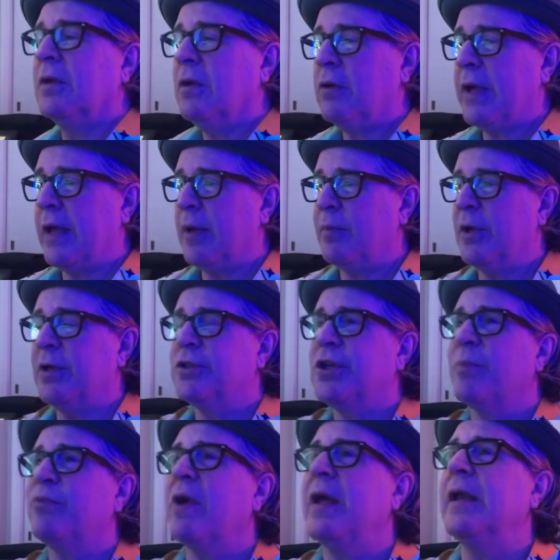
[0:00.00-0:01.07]
Okay, I'm going to
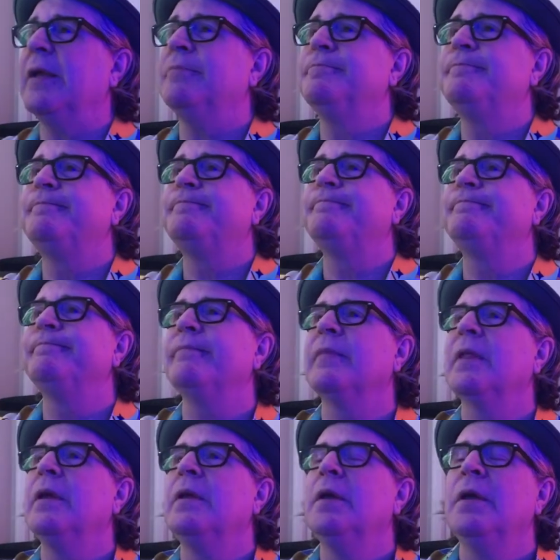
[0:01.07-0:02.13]
jump right in.
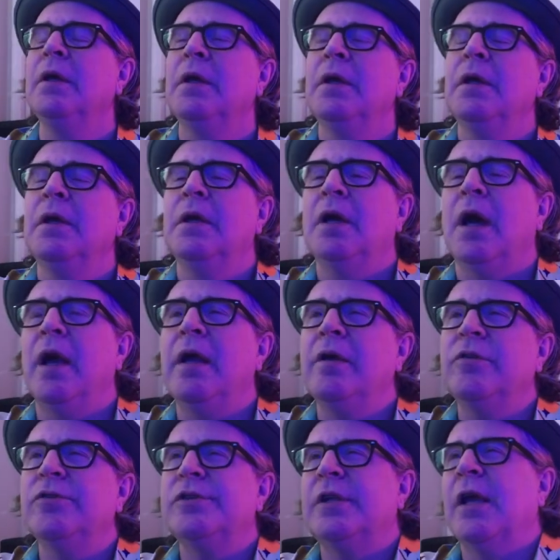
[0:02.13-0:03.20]
I
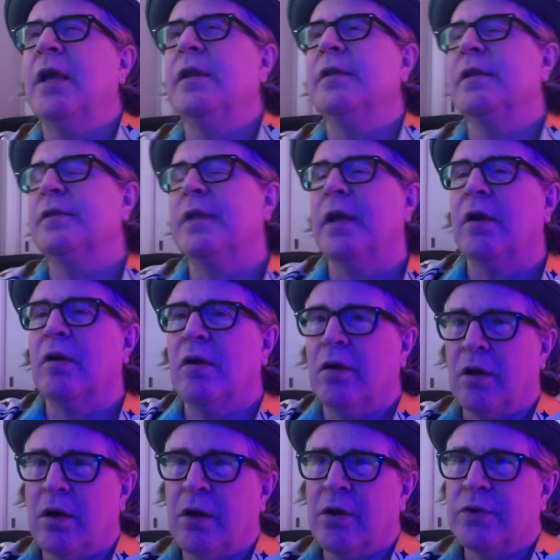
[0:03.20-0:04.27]
understand that there
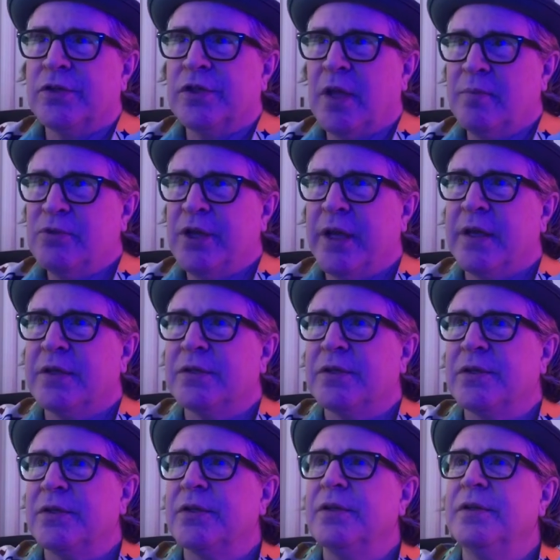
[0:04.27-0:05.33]
are
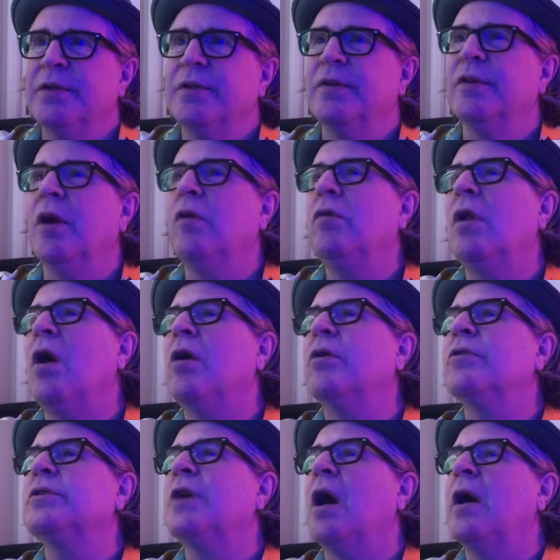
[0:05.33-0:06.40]
subjects no
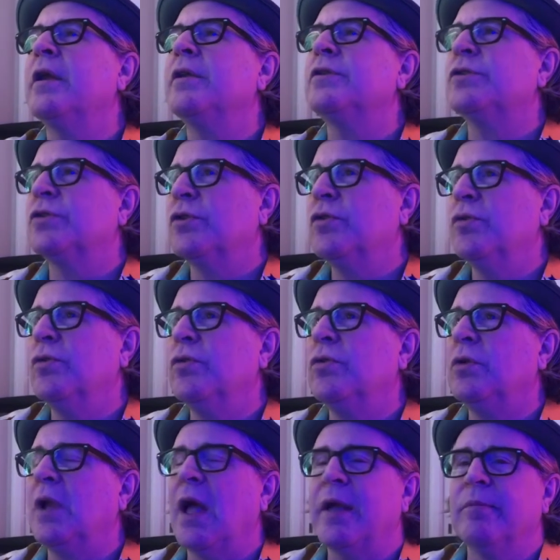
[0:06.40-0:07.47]
longer taught in school,
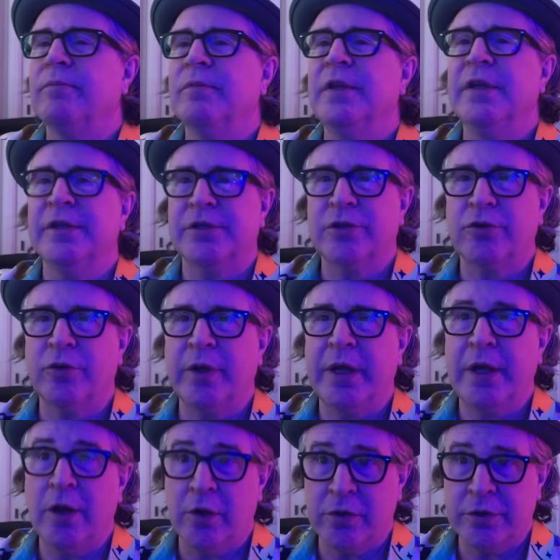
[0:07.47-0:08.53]
like
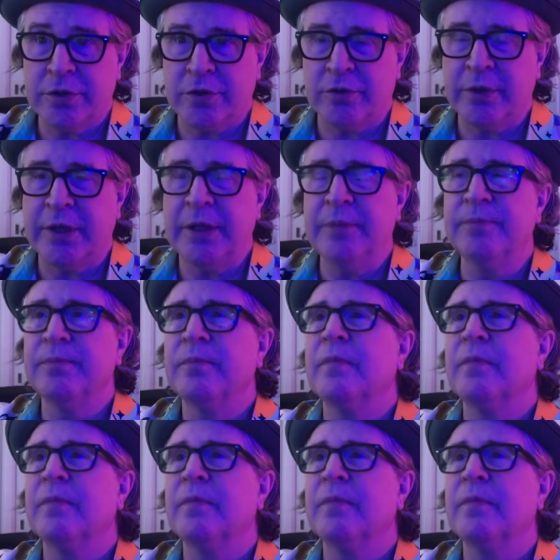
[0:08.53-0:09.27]
history, herstory,